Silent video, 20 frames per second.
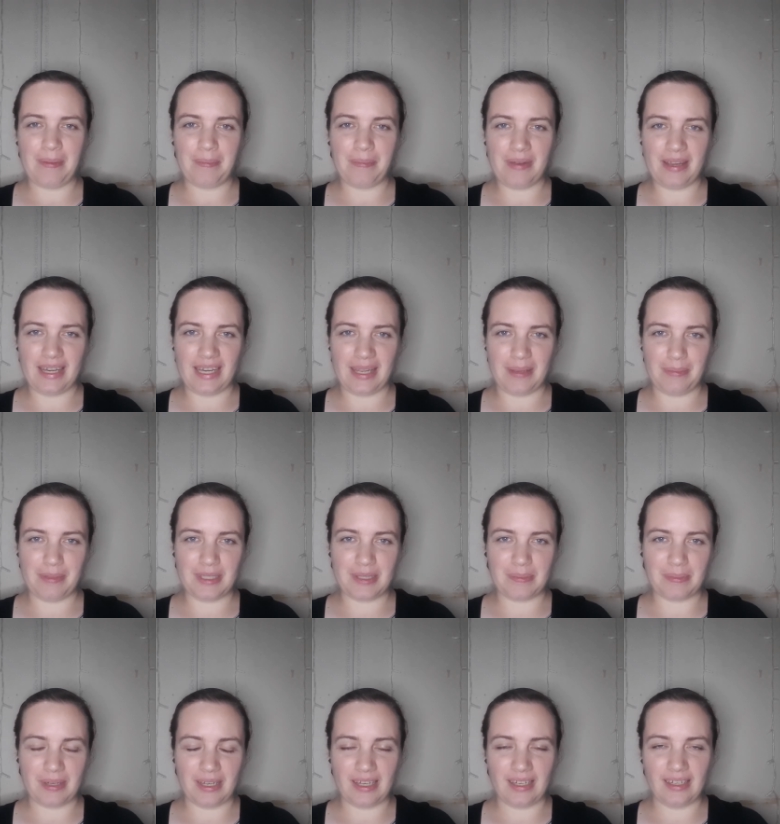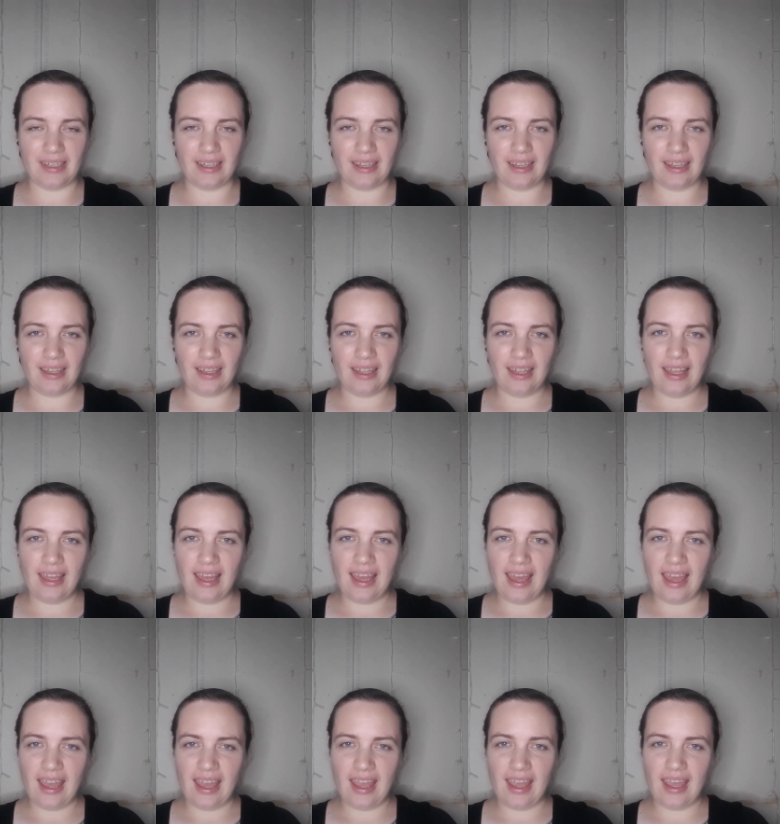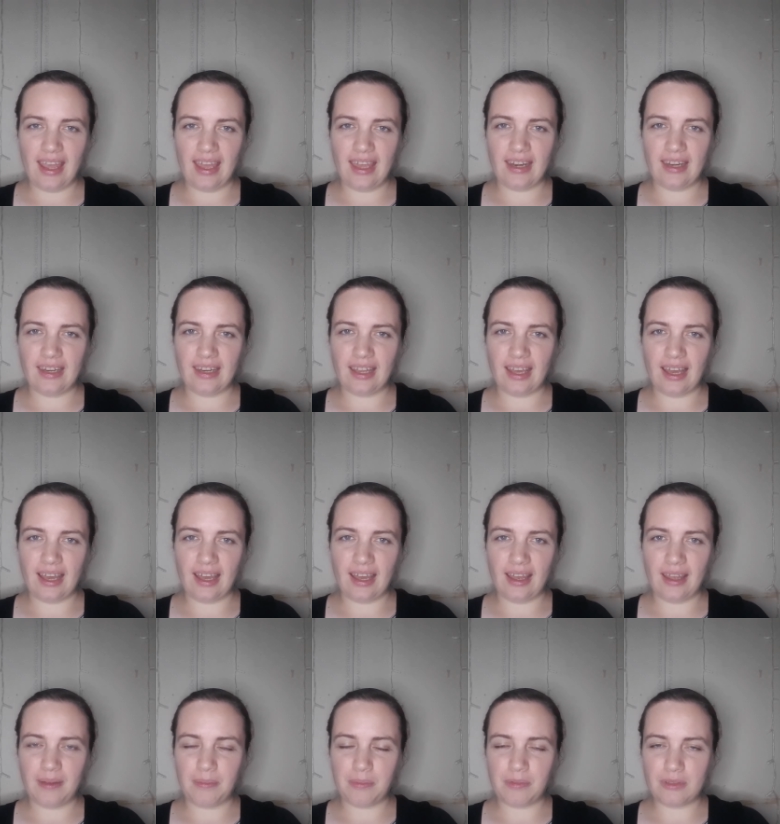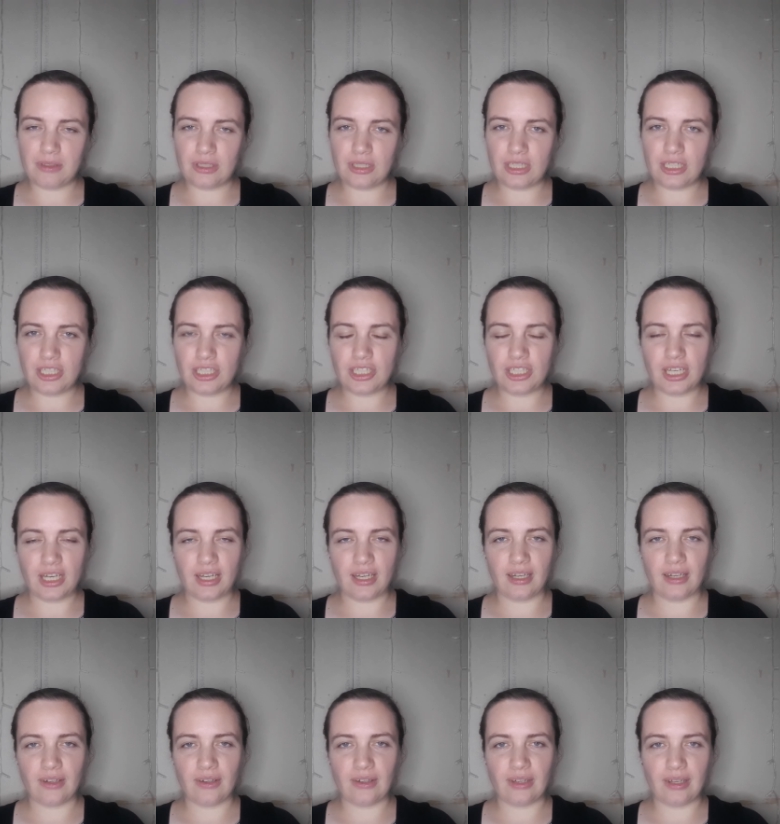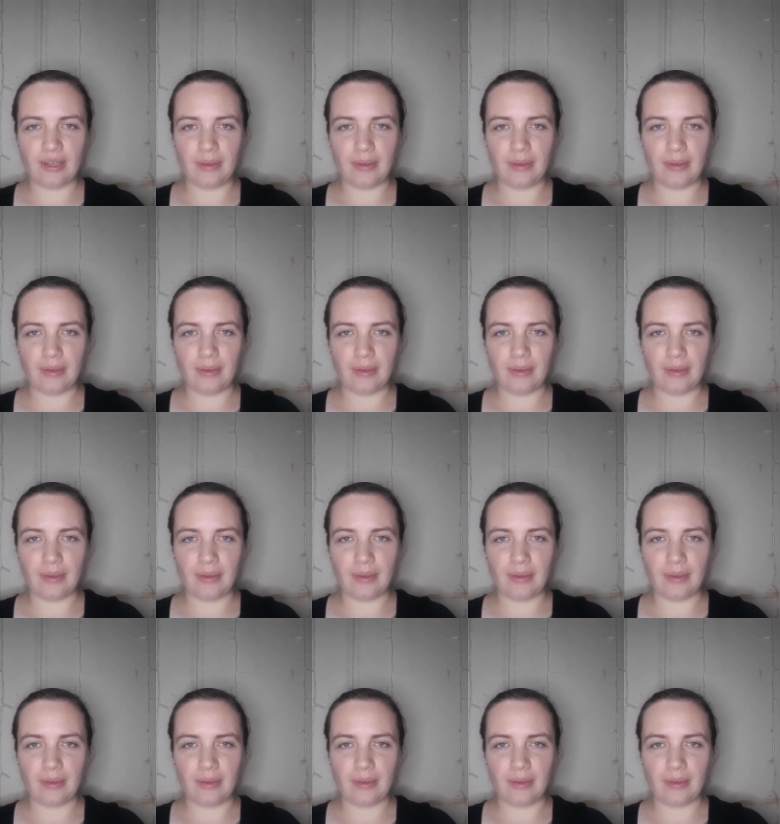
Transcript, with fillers: My name is Melinda, and I mostly share